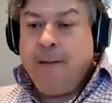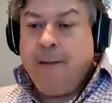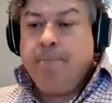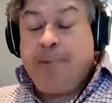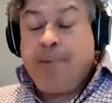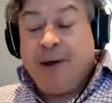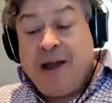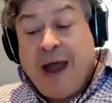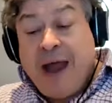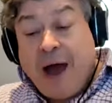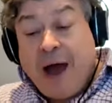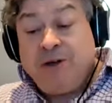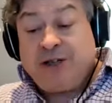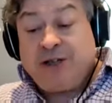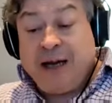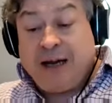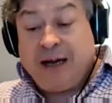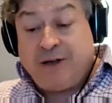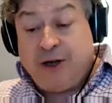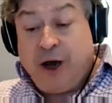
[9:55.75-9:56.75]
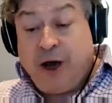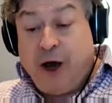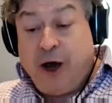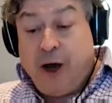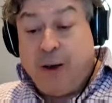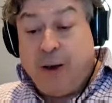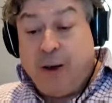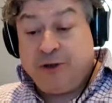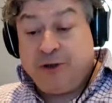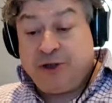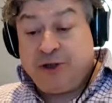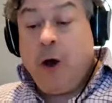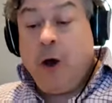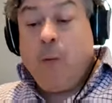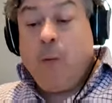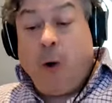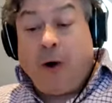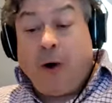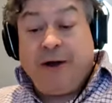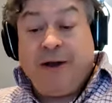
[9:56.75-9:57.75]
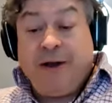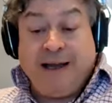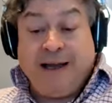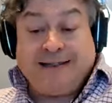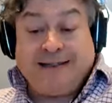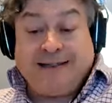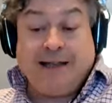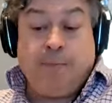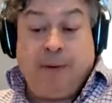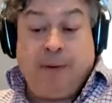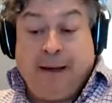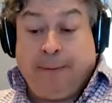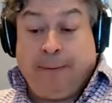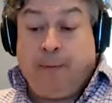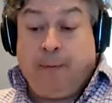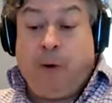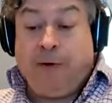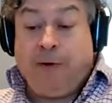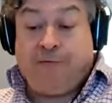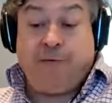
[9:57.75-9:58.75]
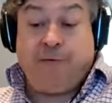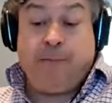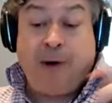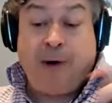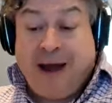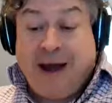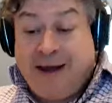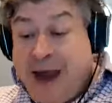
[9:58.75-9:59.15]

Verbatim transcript: banausic terms what it is that people want from bread.